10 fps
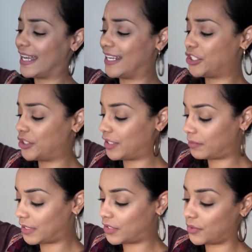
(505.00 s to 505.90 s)
and it shouldn't
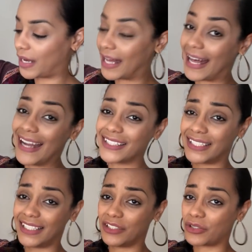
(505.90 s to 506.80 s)
be too hot. I
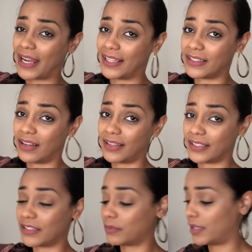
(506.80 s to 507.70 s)
actually didn't try this on.
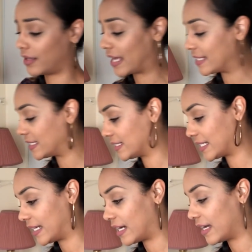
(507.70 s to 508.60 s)
This is one of the last things
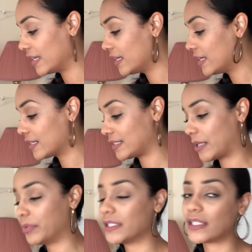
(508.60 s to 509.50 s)
I got because I
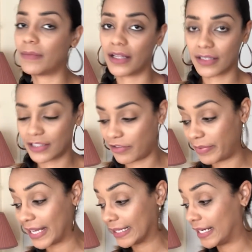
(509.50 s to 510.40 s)
put some other stuff
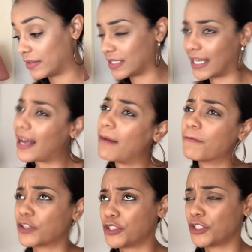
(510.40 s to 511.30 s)
back that I was like, I'm
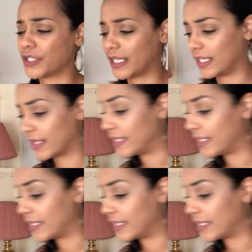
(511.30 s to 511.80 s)
for sure getting